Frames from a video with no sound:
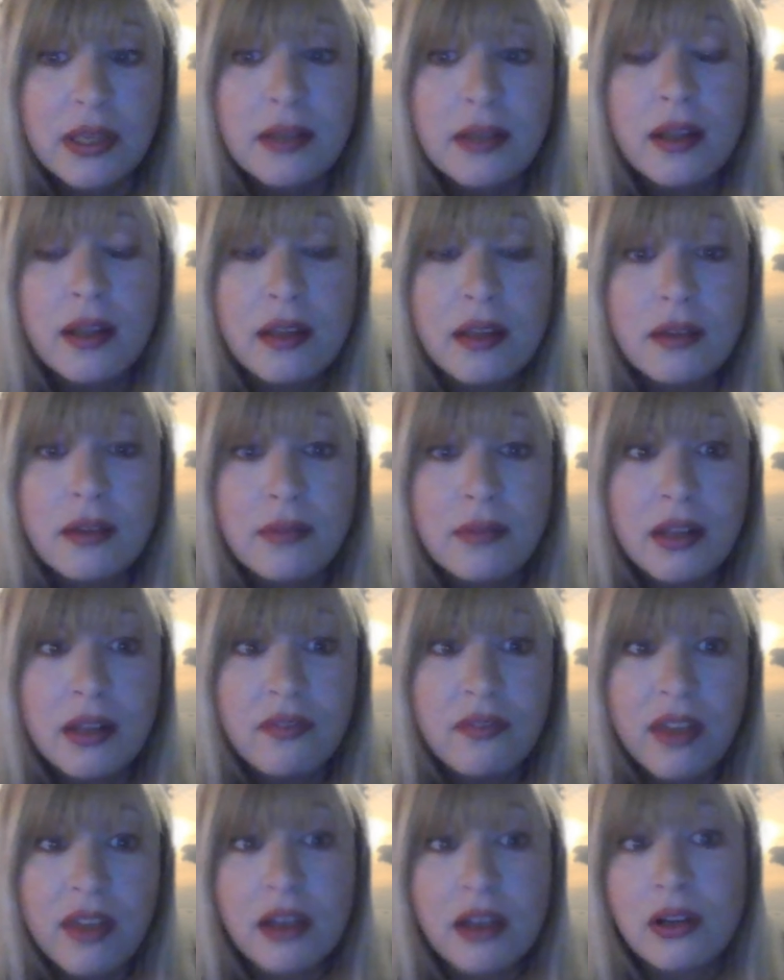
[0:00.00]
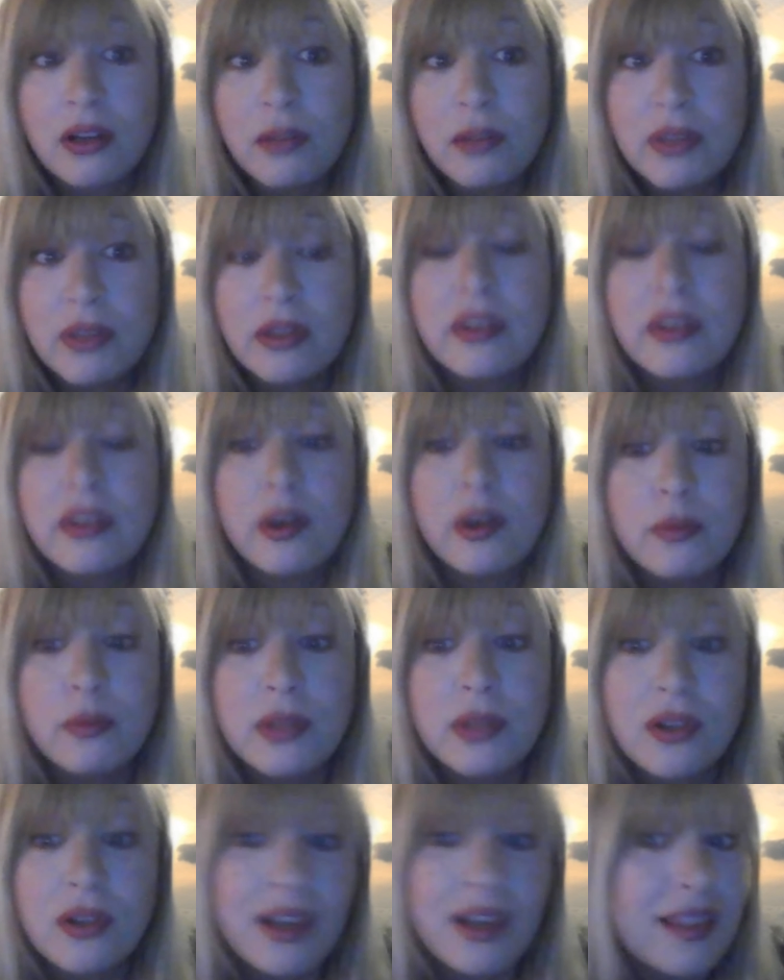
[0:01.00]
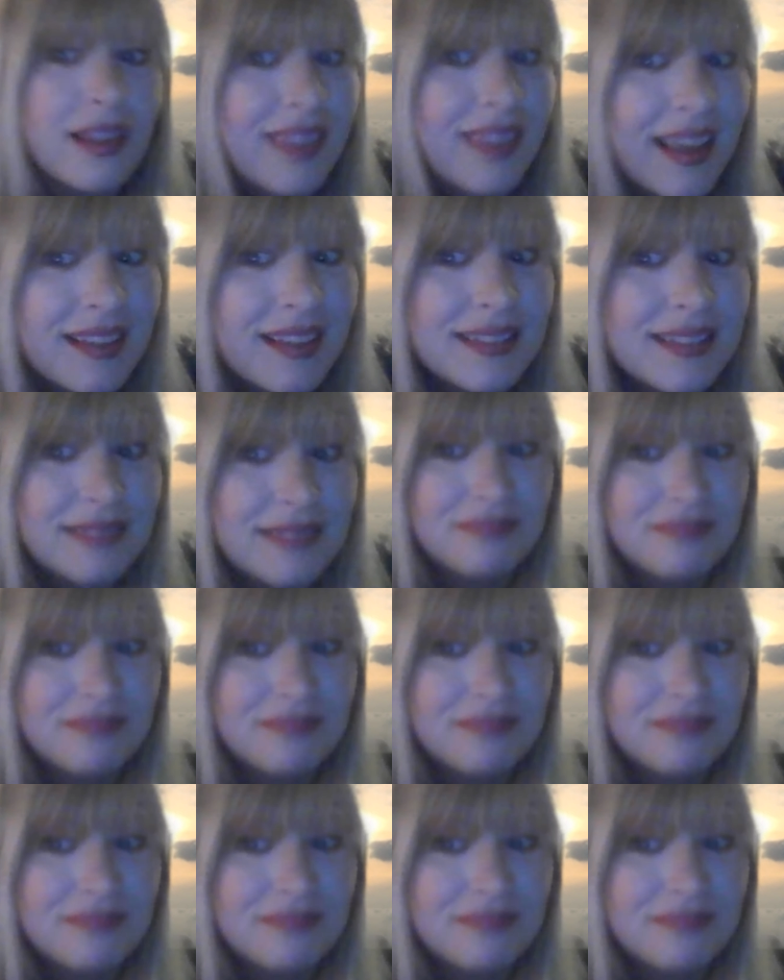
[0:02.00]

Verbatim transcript: um, if that could all be there, that would be great. Thanks.